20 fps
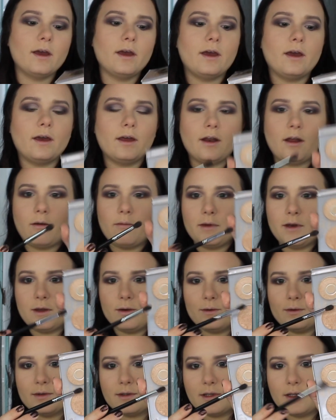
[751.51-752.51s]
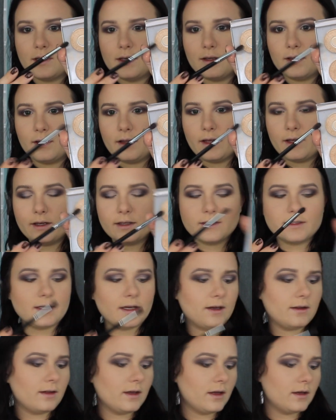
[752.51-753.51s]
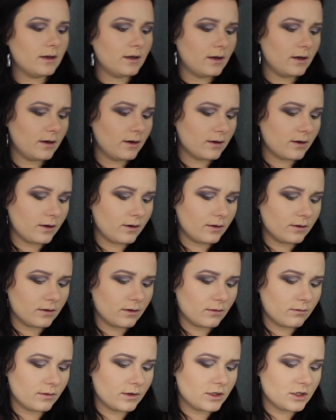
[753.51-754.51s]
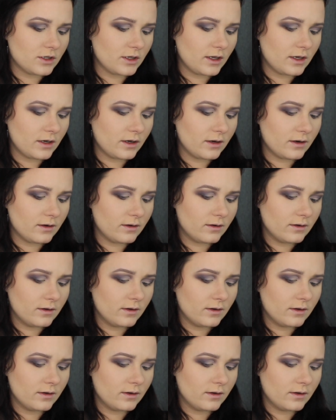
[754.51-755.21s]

and I'm going to use the lightest highlight in here called Originator.